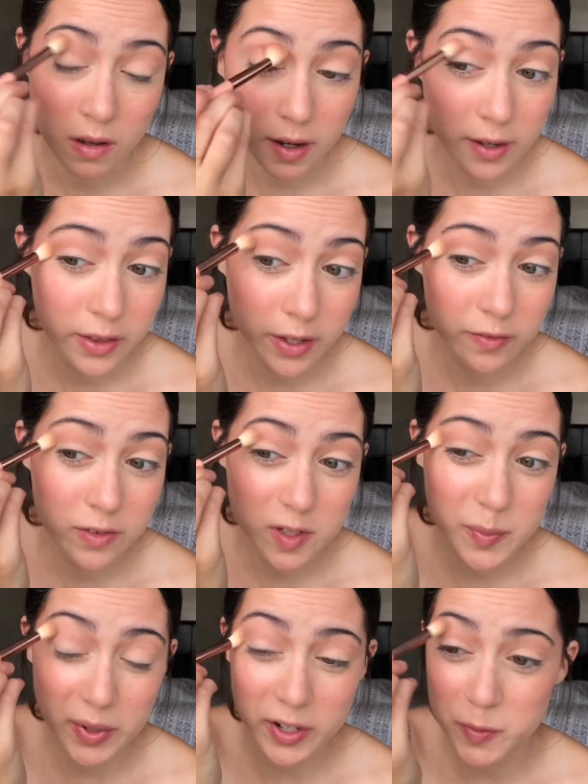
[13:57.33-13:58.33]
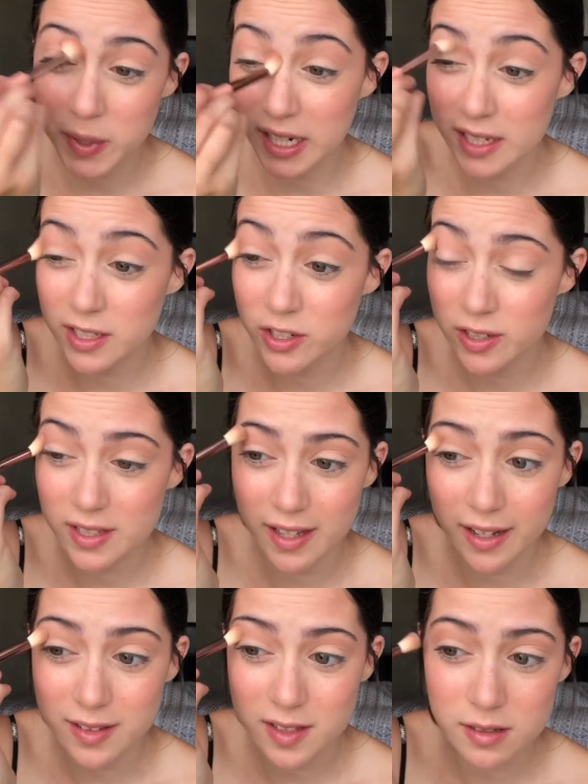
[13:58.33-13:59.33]
I love this brush because it just
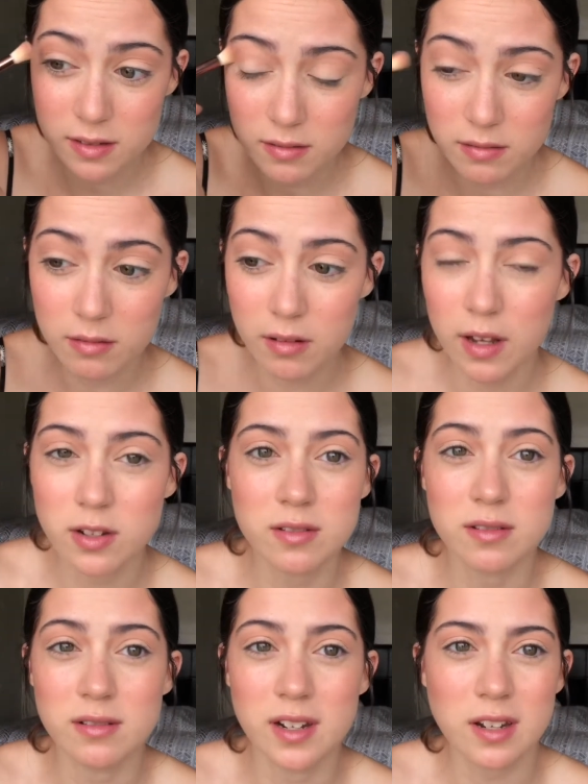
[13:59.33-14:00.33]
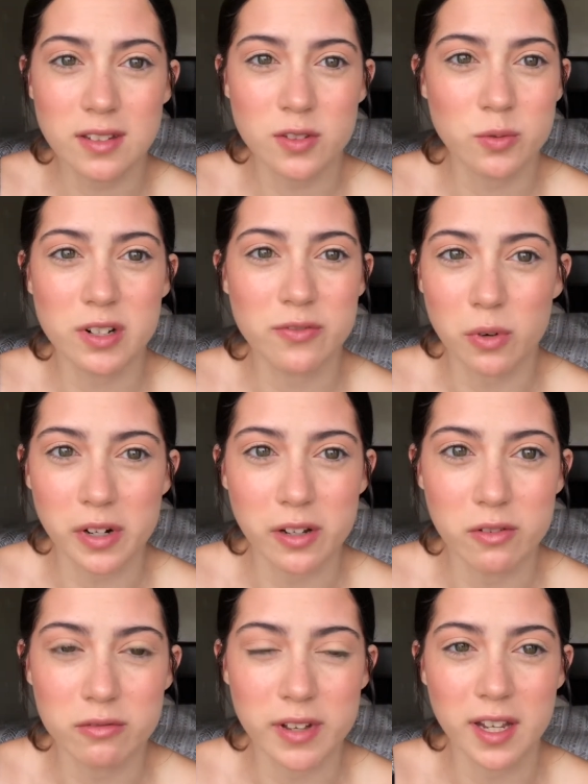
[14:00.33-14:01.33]
gets, it does the work for
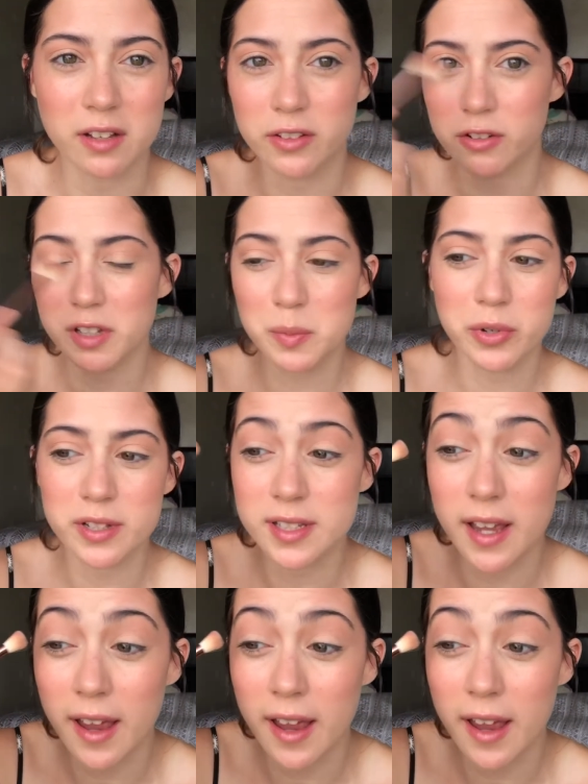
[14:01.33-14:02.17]
you. Like, it literally puts it